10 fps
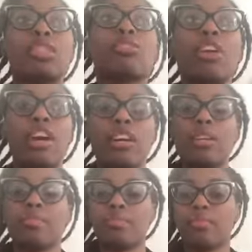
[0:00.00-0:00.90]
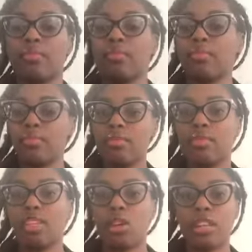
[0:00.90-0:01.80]
to dry up
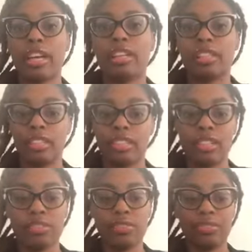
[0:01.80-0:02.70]
and all that good stuff.